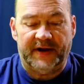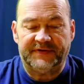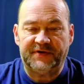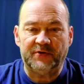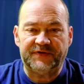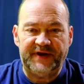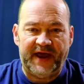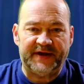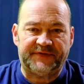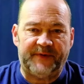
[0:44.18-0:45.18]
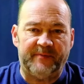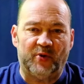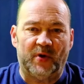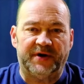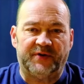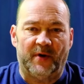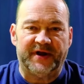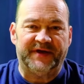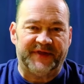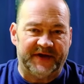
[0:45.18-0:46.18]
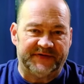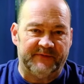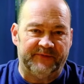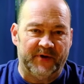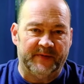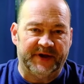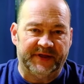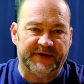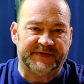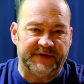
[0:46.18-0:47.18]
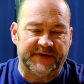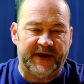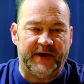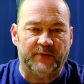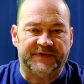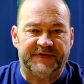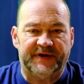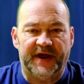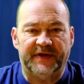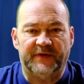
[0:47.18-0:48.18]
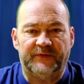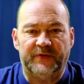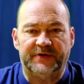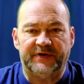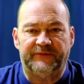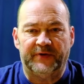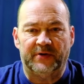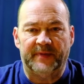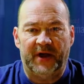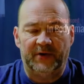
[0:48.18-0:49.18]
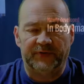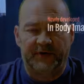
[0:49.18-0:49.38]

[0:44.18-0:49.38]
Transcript: So today is February 20th as I'm filming this, and today was the day that Fujifilm held